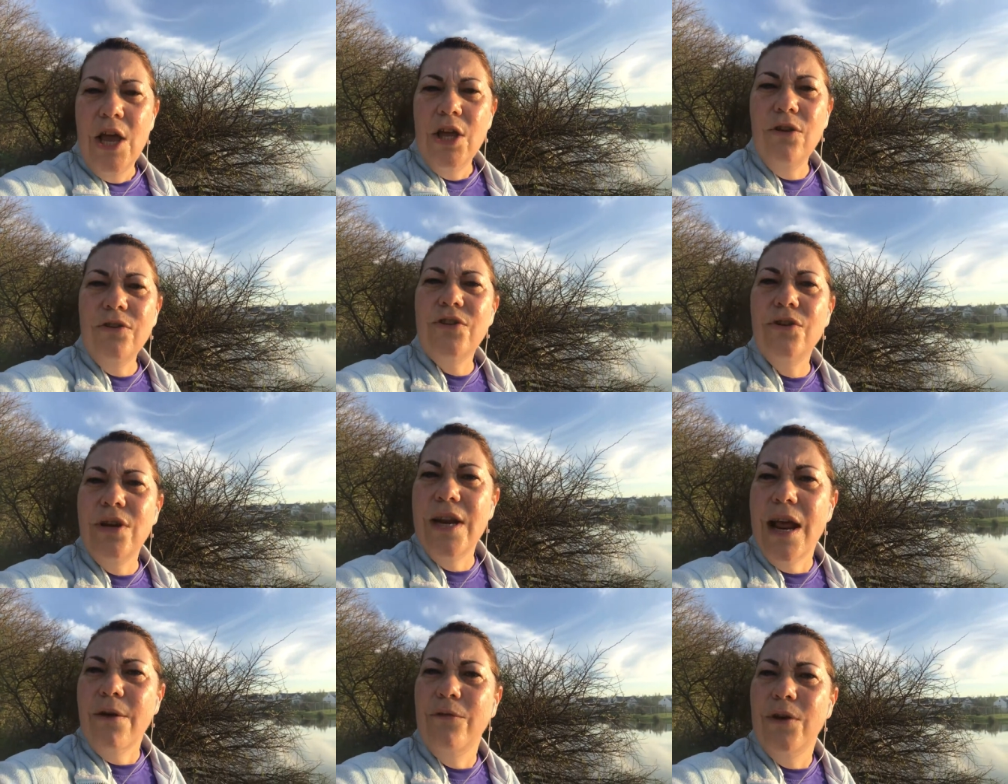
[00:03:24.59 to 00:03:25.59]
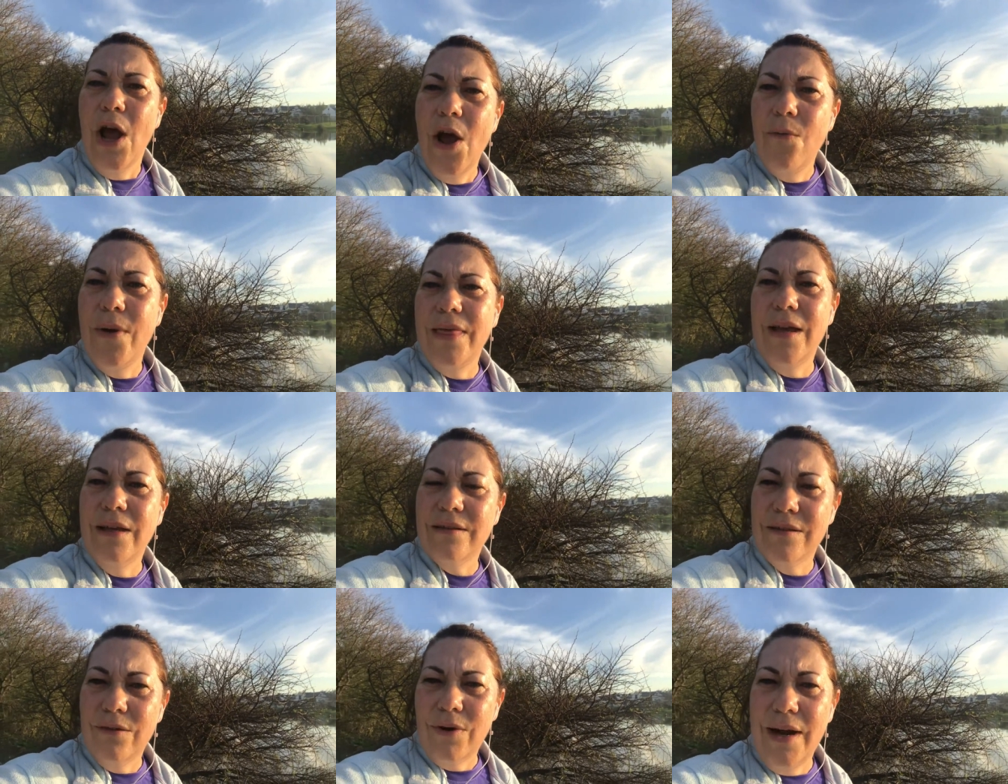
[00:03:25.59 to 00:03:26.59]
You'll soon enough know whether
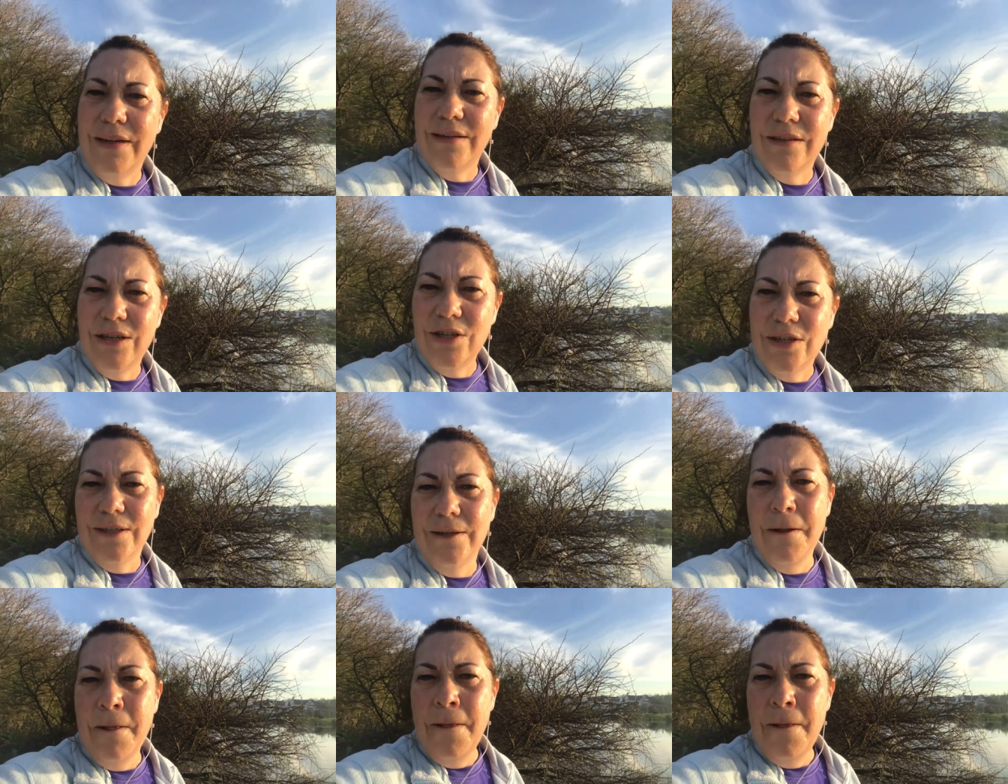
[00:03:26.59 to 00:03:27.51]
it's the right decision.